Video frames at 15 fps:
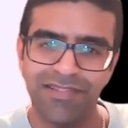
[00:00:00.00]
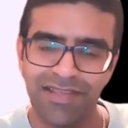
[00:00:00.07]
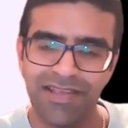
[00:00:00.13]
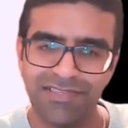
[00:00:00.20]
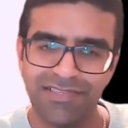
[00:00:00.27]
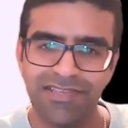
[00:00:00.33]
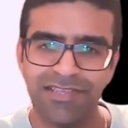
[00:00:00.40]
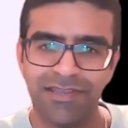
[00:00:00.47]

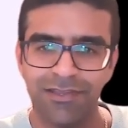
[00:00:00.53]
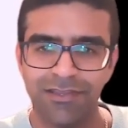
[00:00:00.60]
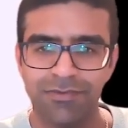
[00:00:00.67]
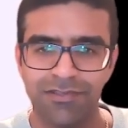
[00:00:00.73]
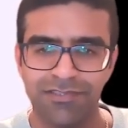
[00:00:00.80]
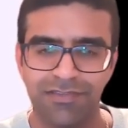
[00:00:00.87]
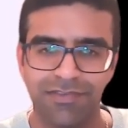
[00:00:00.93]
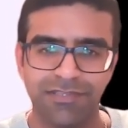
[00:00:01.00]
as in, that's how good a
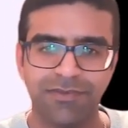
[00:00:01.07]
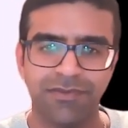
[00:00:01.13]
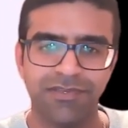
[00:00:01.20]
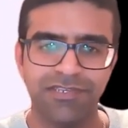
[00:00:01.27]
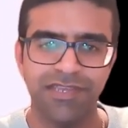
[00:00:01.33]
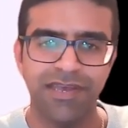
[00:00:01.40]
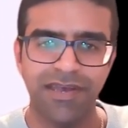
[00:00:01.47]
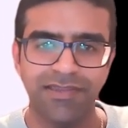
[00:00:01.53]
positive experience
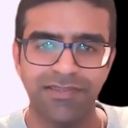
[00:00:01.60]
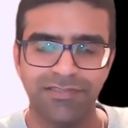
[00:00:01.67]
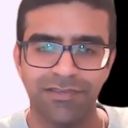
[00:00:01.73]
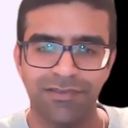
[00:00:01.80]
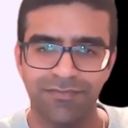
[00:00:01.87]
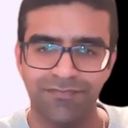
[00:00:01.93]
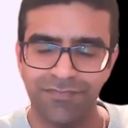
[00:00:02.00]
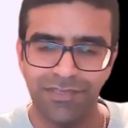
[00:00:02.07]
she had.
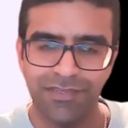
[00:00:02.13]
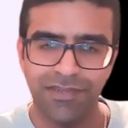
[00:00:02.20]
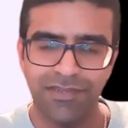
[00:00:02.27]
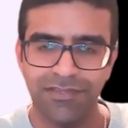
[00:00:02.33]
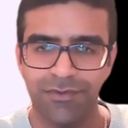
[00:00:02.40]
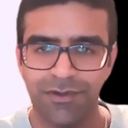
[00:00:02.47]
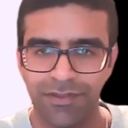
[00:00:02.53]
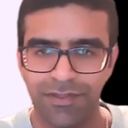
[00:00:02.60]
So you don't
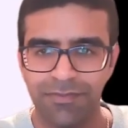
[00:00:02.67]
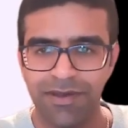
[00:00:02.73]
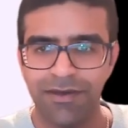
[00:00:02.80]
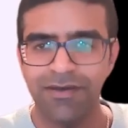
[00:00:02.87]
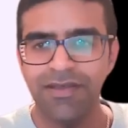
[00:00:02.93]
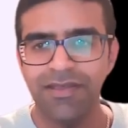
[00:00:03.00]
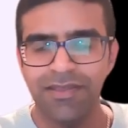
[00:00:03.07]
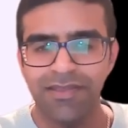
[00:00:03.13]
need to worry
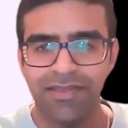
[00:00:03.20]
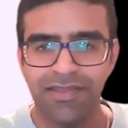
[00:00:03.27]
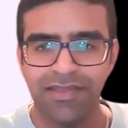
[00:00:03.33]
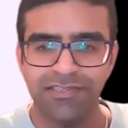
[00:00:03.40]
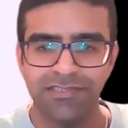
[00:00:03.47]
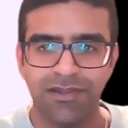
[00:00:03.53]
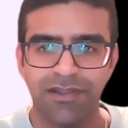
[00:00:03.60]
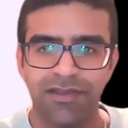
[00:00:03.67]
about in
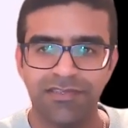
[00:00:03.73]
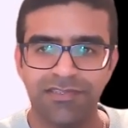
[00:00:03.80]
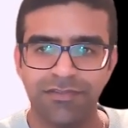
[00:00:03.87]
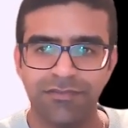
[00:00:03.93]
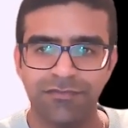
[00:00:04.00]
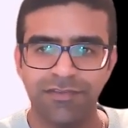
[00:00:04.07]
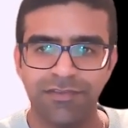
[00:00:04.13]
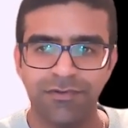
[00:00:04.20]
case your clients
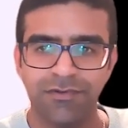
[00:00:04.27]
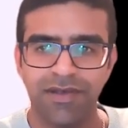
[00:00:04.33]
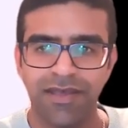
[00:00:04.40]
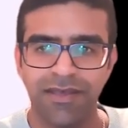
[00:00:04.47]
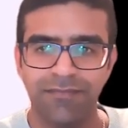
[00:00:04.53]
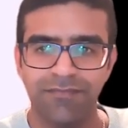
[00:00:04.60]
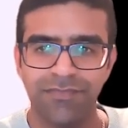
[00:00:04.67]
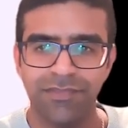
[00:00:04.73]
don't feel
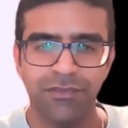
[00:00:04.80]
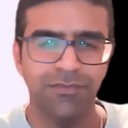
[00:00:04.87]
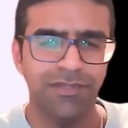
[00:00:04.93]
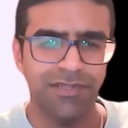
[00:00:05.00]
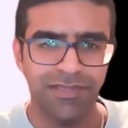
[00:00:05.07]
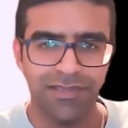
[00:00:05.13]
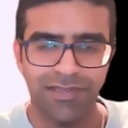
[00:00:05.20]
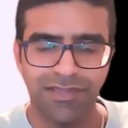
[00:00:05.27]

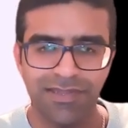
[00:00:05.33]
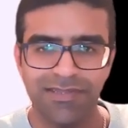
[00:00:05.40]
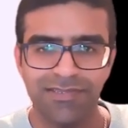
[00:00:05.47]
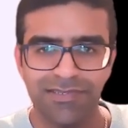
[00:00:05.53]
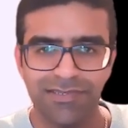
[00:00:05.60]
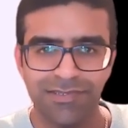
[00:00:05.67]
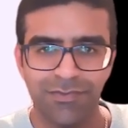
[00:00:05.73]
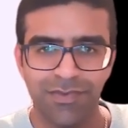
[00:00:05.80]
humanly
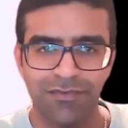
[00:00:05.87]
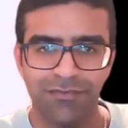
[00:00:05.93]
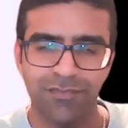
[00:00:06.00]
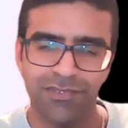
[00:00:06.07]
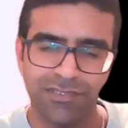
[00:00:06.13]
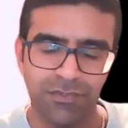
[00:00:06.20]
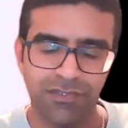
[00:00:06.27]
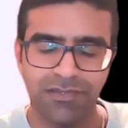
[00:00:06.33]
connected with,
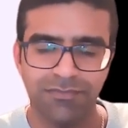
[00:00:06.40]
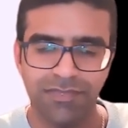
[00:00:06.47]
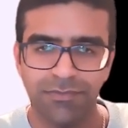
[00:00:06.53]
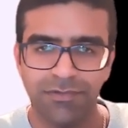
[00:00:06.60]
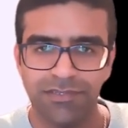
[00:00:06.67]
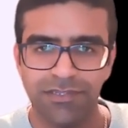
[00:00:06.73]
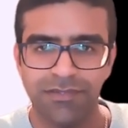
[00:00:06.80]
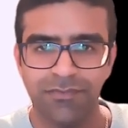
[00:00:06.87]
which is what some
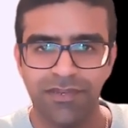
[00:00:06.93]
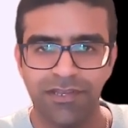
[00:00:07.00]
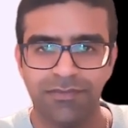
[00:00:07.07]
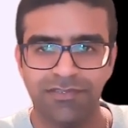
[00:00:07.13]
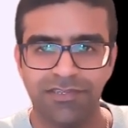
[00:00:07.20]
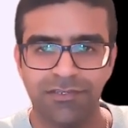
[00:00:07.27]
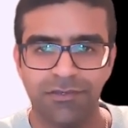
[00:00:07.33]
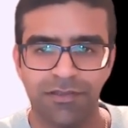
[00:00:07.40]
people do when it
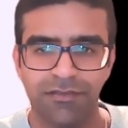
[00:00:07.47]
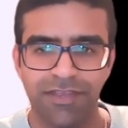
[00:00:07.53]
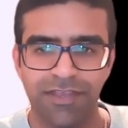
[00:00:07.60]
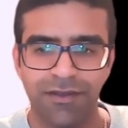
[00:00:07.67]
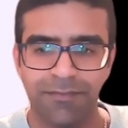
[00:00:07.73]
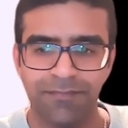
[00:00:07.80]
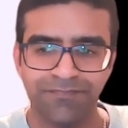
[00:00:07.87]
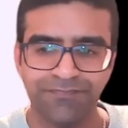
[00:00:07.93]
comes to the topic of
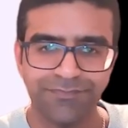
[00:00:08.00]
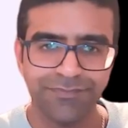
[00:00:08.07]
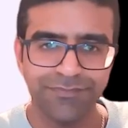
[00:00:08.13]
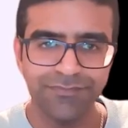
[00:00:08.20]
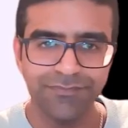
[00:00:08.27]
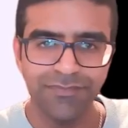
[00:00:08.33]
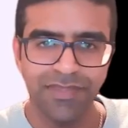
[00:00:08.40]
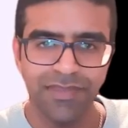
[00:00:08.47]
AI.
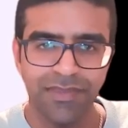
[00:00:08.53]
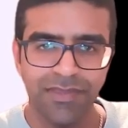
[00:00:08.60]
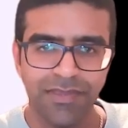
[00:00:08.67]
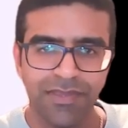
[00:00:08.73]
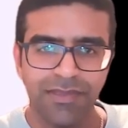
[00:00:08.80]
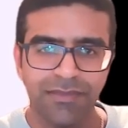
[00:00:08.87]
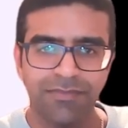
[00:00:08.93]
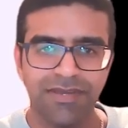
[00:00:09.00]

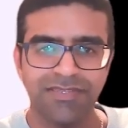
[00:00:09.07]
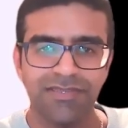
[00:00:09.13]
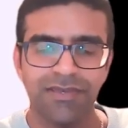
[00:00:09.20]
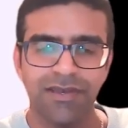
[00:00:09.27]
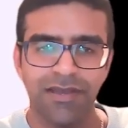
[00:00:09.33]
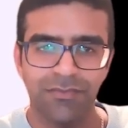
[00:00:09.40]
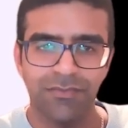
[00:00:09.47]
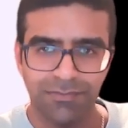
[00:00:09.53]
But
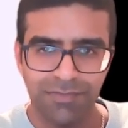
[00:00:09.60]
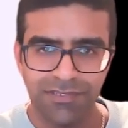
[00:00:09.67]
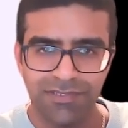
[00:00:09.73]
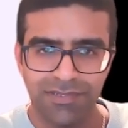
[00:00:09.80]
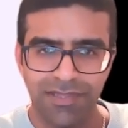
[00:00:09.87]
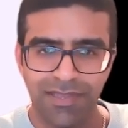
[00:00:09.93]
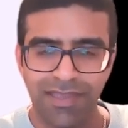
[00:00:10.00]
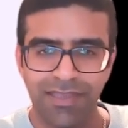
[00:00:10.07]
I would
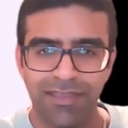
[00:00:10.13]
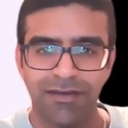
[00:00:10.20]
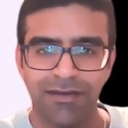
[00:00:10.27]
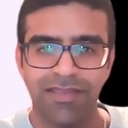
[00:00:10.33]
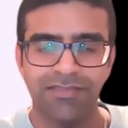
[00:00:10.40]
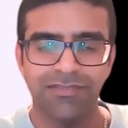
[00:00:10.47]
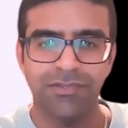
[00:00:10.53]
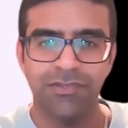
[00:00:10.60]
mention that AI
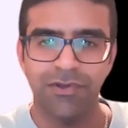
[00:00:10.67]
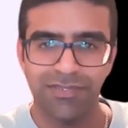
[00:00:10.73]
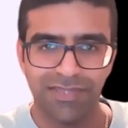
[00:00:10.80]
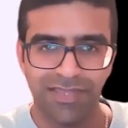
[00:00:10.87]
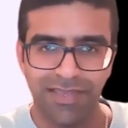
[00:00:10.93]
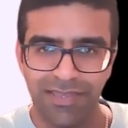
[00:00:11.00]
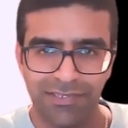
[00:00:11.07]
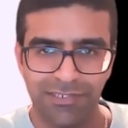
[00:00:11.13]
is not
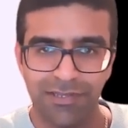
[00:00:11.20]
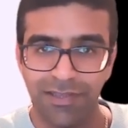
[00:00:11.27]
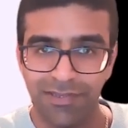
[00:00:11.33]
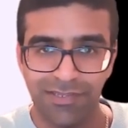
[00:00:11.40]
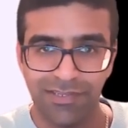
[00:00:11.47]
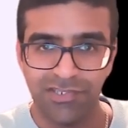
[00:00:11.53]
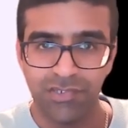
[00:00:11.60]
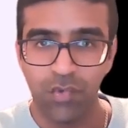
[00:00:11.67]
a
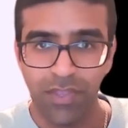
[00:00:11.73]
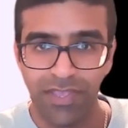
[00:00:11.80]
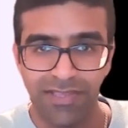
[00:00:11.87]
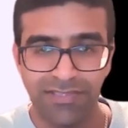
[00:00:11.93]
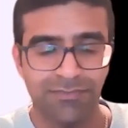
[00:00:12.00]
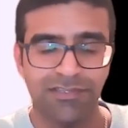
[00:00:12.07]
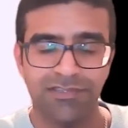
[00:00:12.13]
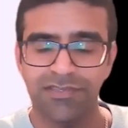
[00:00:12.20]
shiny toy.
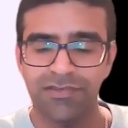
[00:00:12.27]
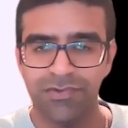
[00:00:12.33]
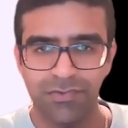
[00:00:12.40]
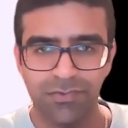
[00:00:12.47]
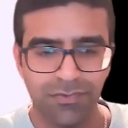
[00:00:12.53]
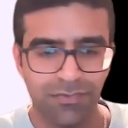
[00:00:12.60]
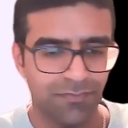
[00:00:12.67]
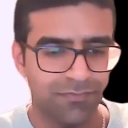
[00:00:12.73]
As much as the
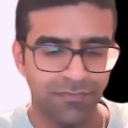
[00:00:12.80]
cool,